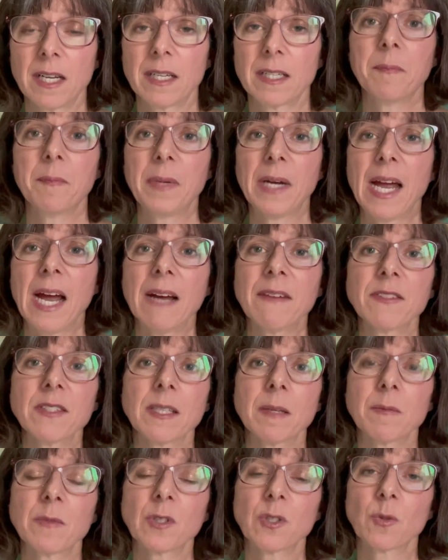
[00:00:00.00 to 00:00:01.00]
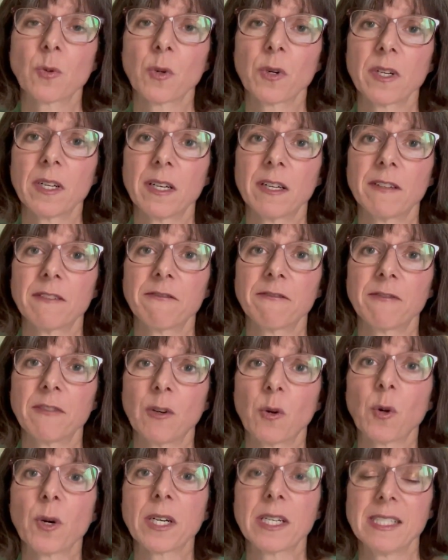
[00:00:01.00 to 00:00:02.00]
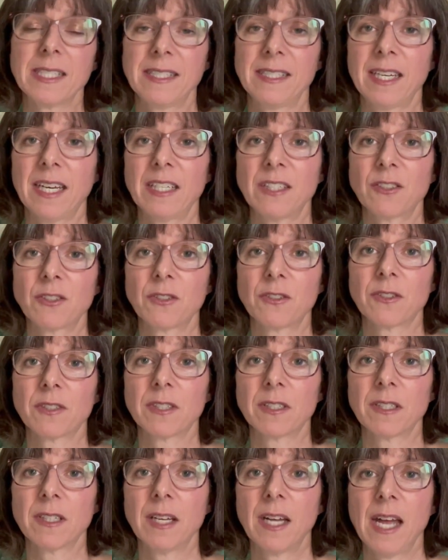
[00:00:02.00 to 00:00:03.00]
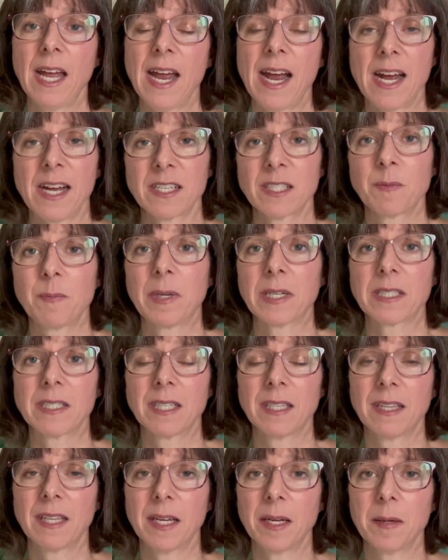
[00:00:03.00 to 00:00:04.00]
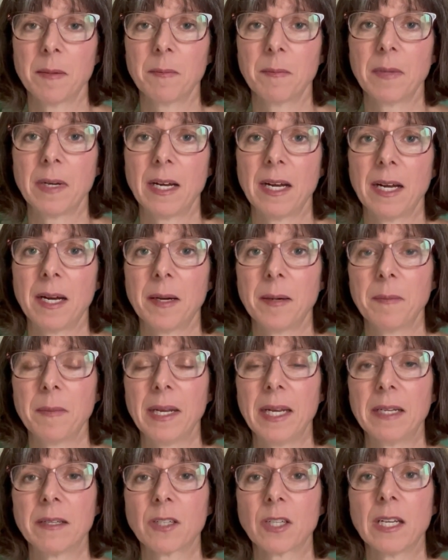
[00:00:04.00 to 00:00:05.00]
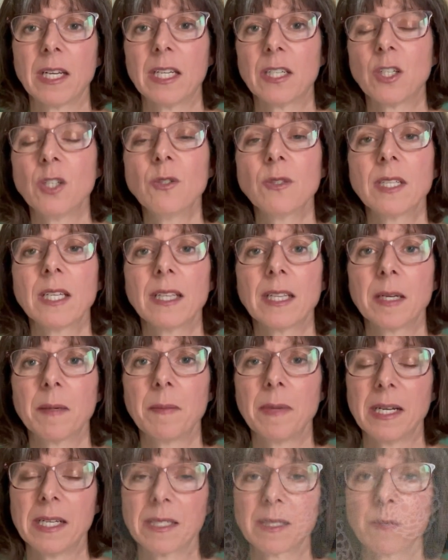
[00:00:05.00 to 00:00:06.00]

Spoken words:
but have some sort of organizational aspect to them, and using them as